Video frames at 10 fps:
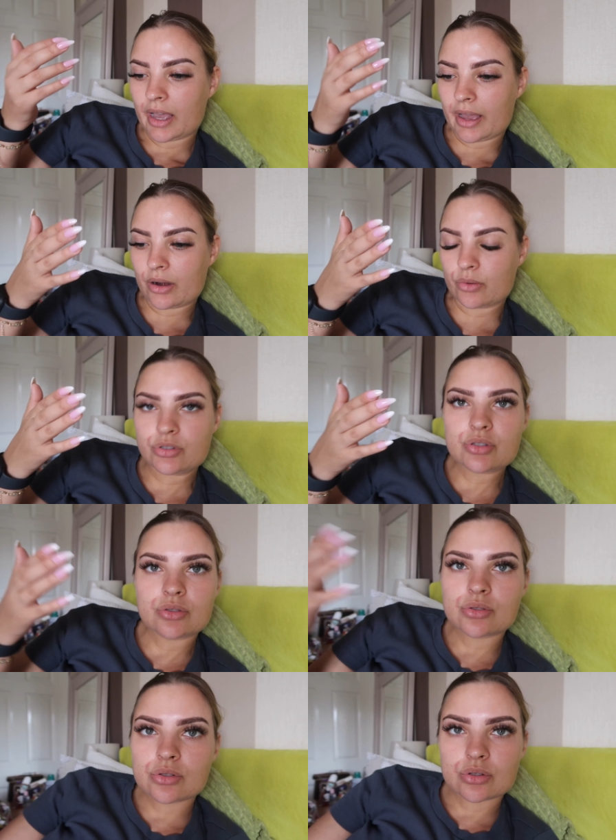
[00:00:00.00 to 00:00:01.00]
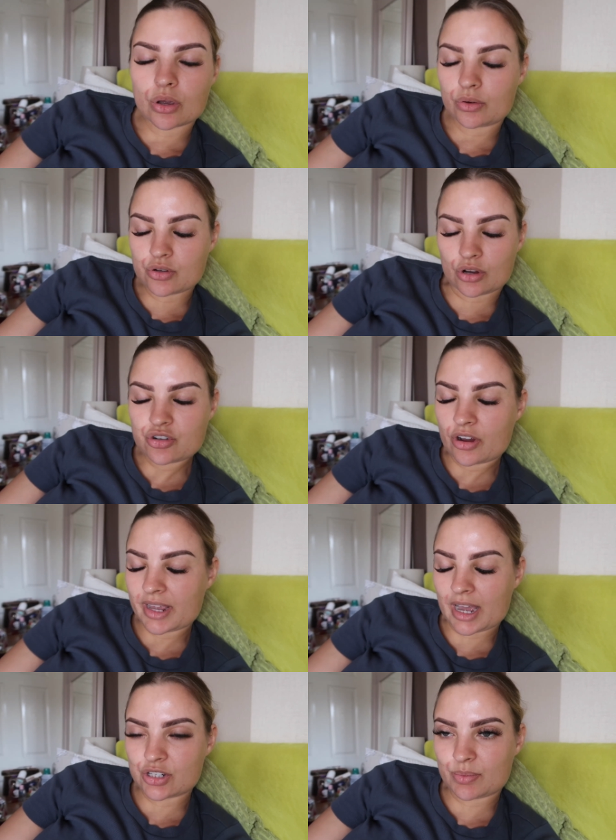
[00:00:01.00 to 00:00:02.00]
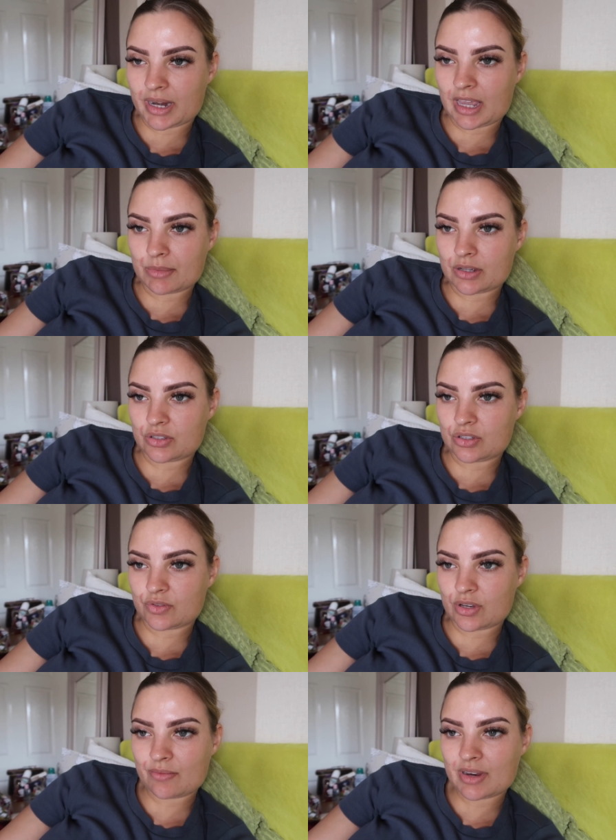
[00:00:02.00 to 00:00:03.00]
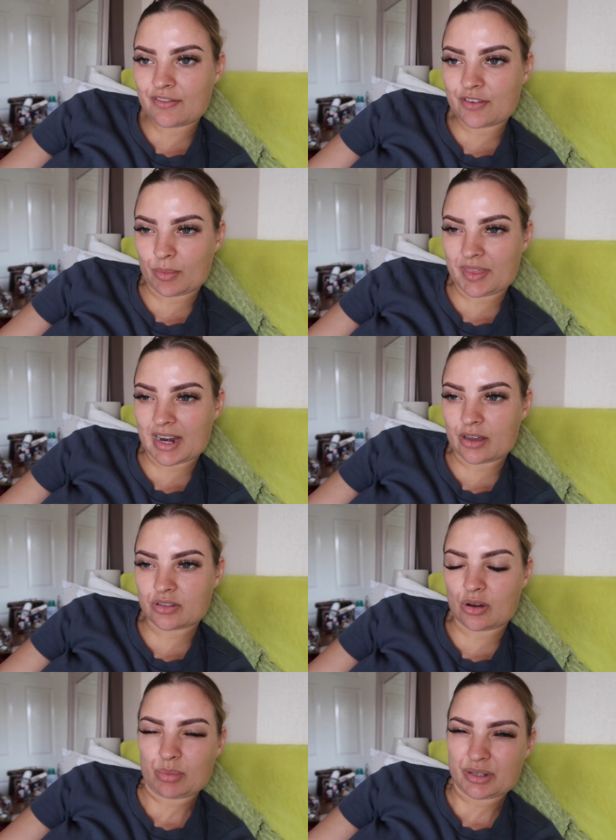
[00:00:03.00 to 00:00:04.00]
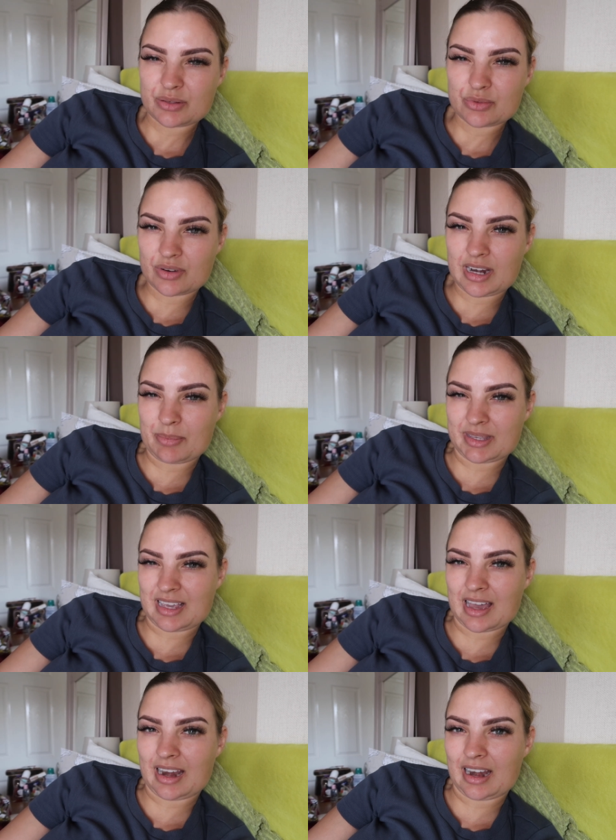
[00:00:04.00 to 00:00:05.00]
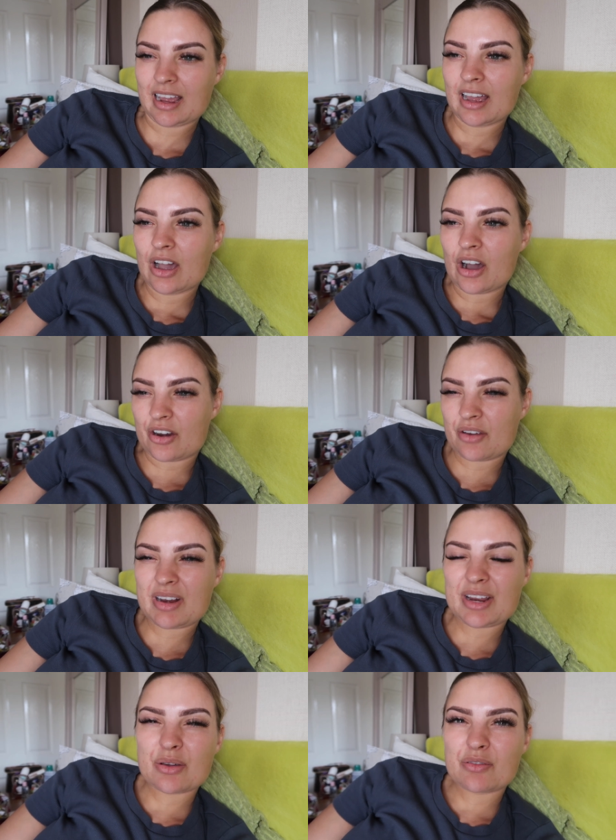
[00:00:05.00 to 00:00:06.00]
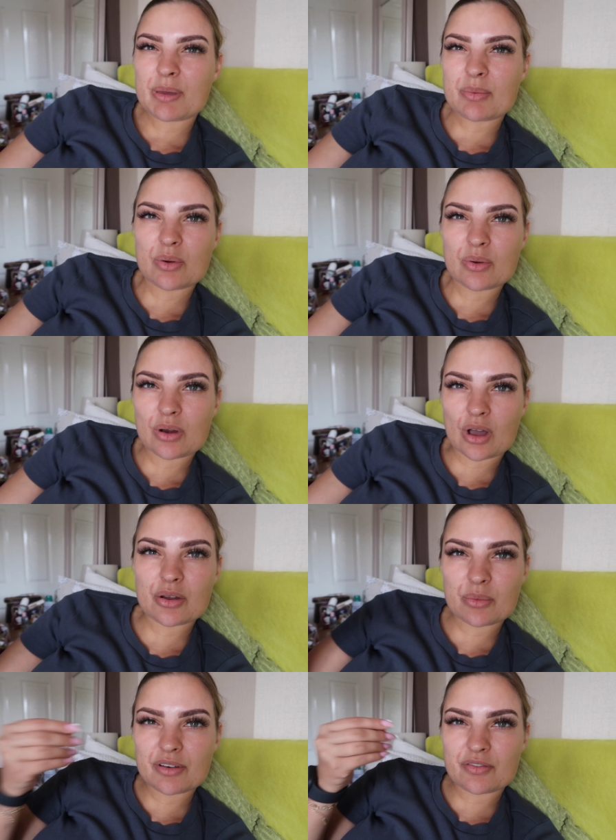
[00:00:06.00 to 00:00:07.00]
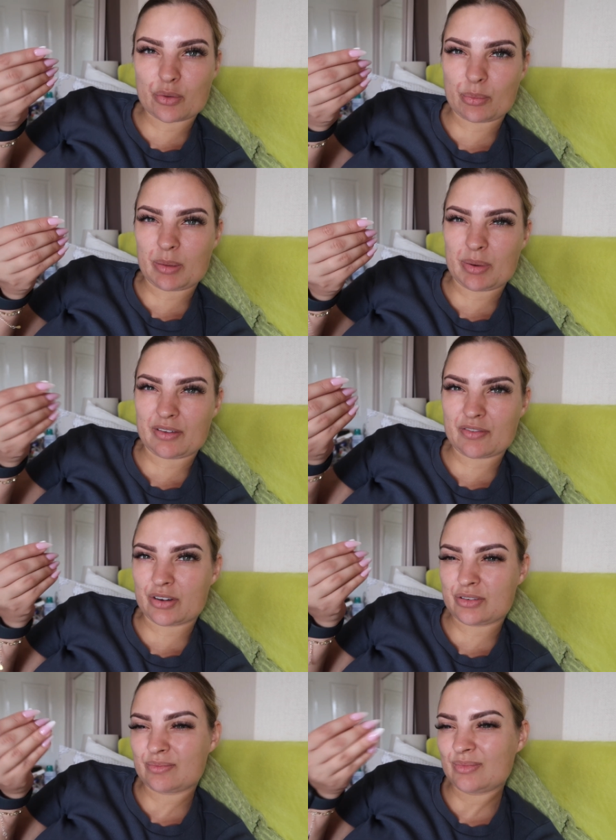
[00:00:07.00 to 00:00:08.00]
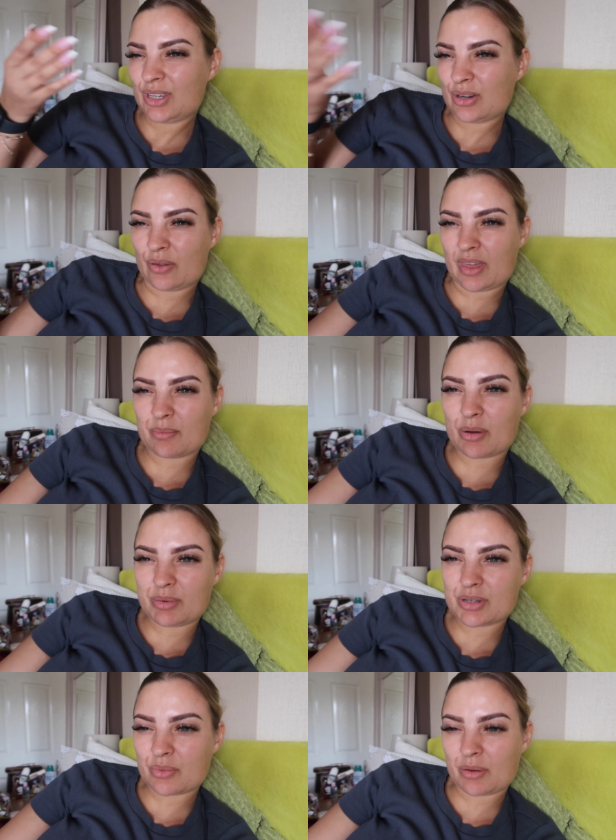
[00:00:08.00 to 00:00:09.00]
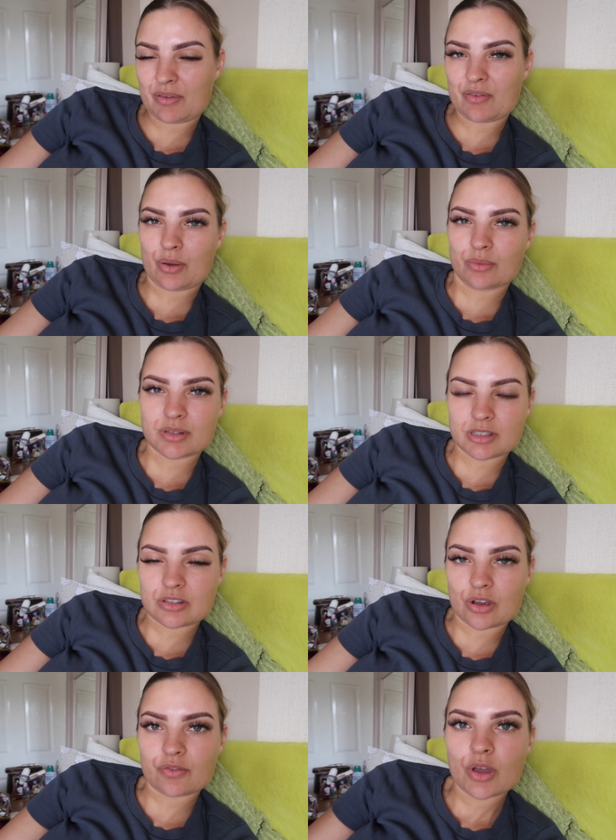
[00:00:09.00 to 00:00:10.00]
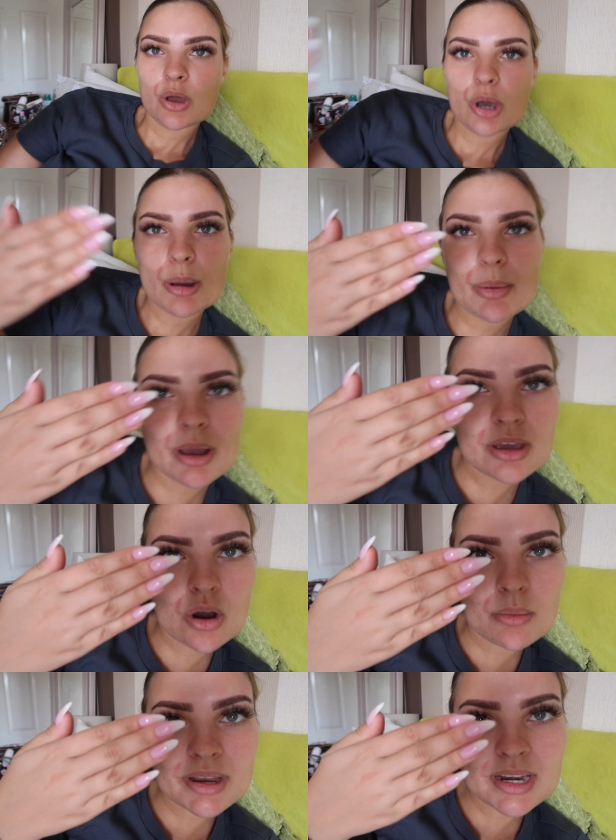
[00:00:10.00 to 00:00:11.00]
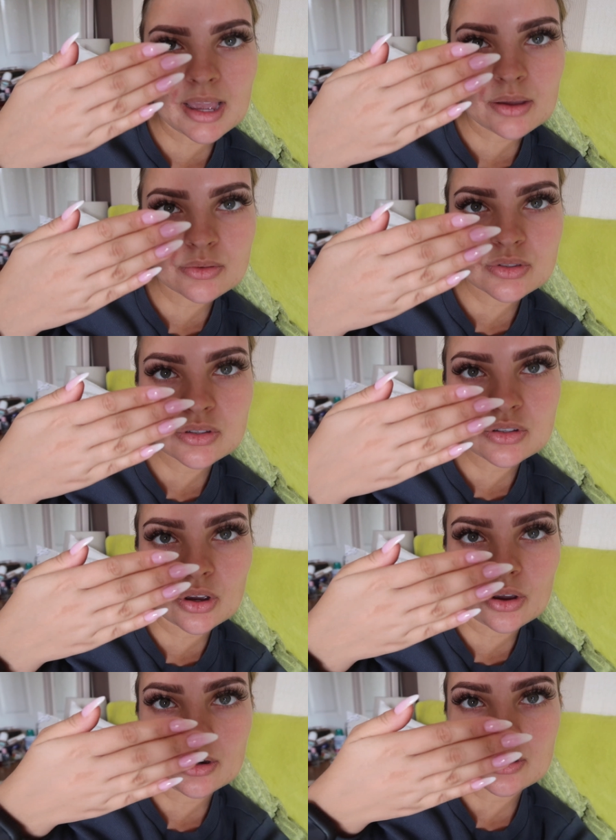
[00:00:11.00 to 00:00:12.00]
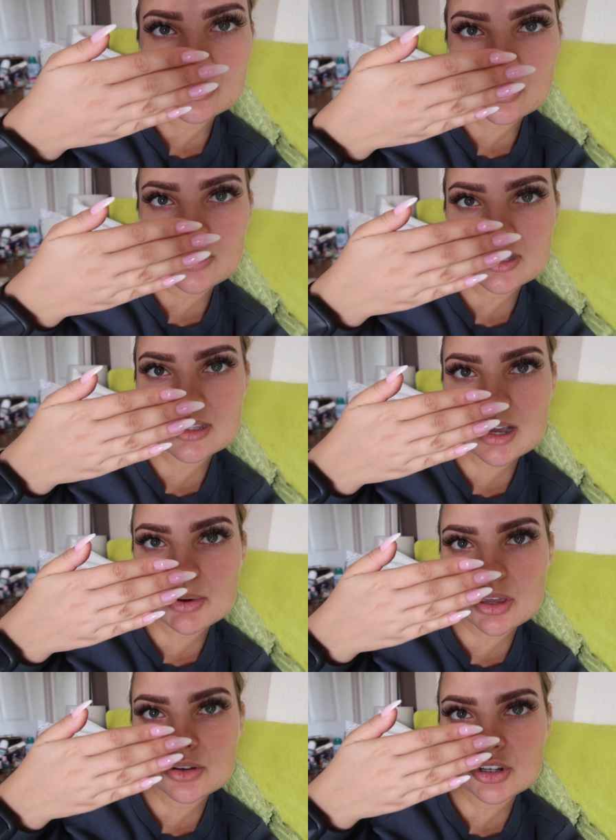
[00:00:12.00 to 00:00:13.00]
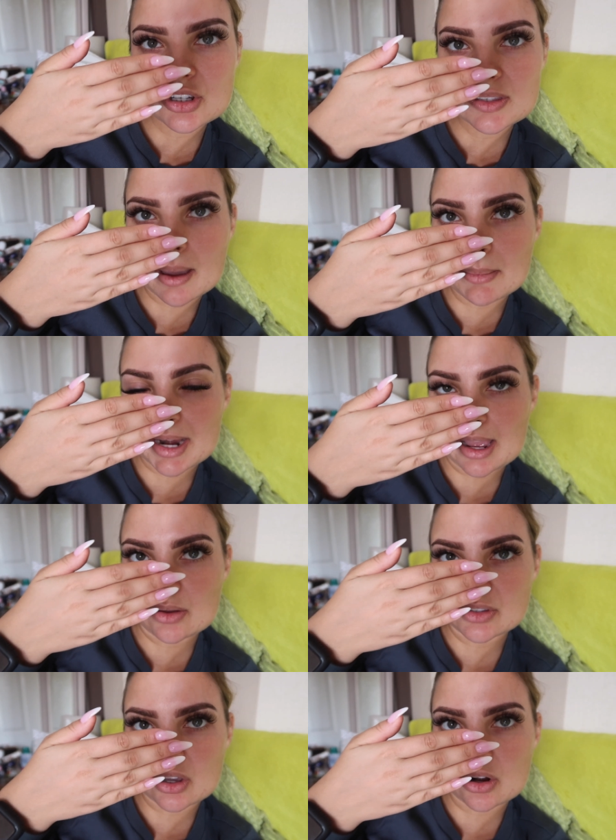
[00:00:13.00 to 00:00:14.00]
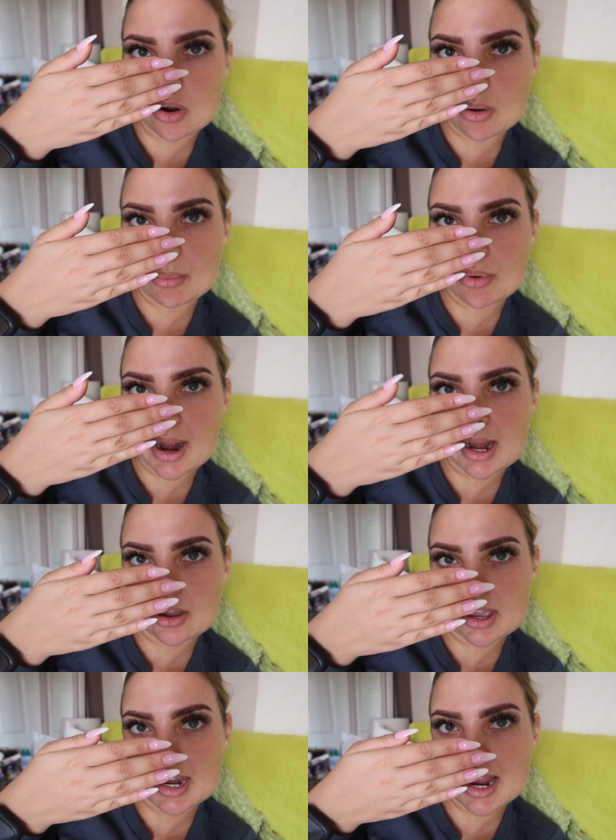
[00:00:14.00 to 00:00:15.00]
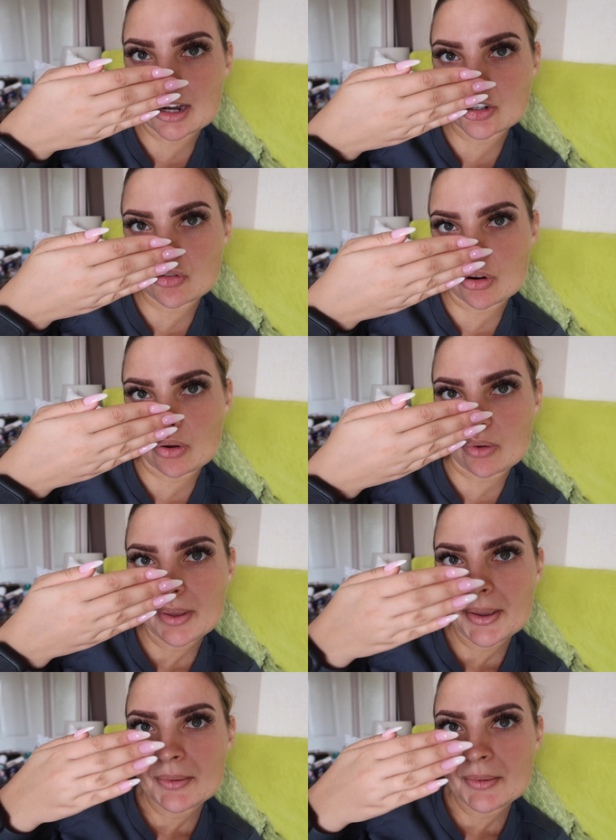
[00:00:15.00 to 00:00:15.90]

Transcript: and I was try, trying to catch up on emails and stuff, so I didn't really film in the nail salon. Plus, it was really busy, and I don't really know if people like I don't want to film people if I you know, they probably don't want to be filmed and stuff. But I got my nails done. So this is how I usually just get my nails, like an ombre, like a natural